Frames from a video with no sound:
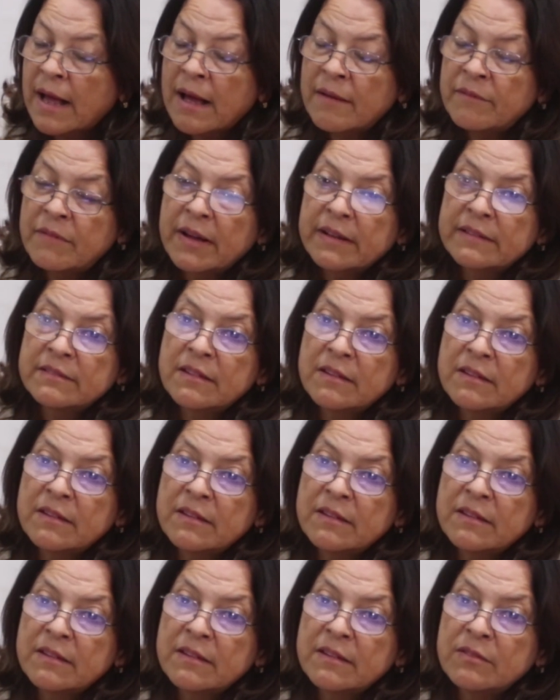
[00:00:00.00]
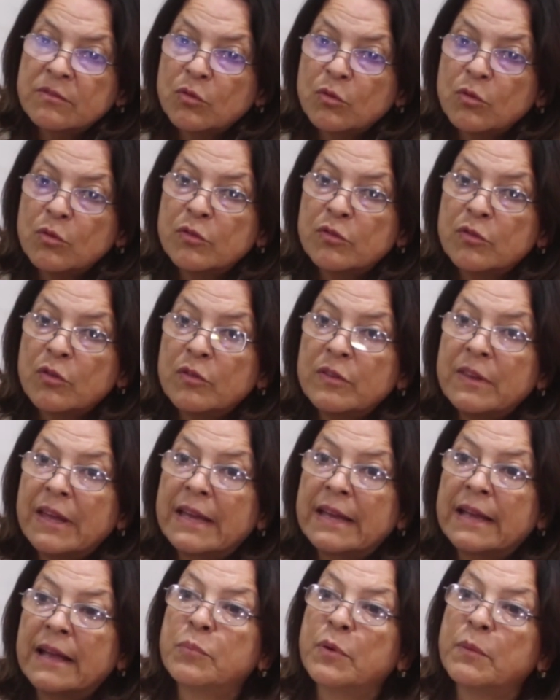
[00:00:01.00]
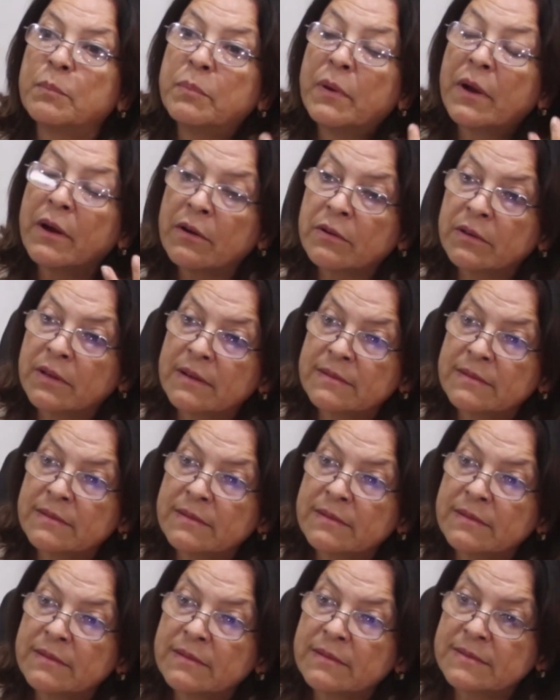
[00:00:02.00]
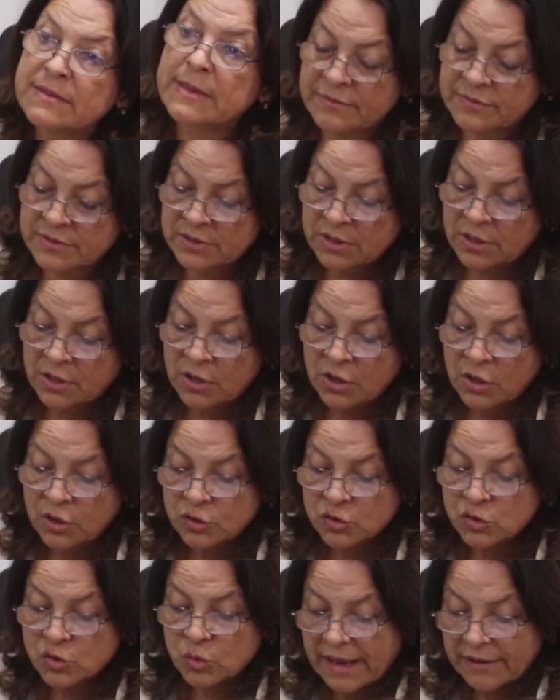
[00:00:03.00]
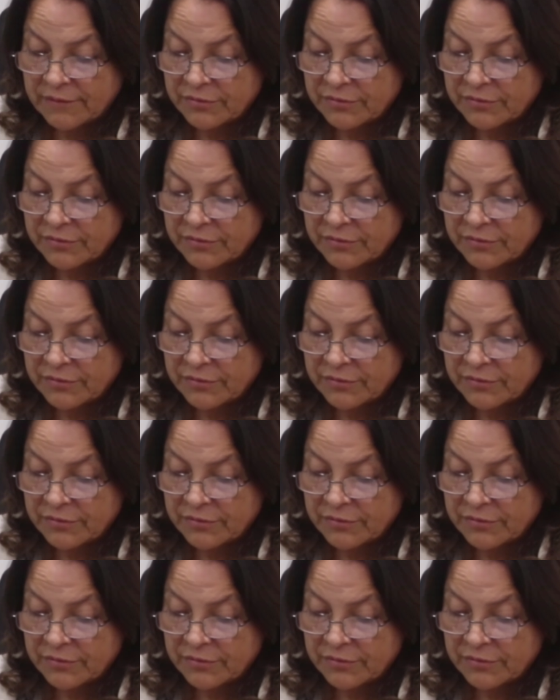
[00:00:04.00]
have access to school so they can prepare themselves to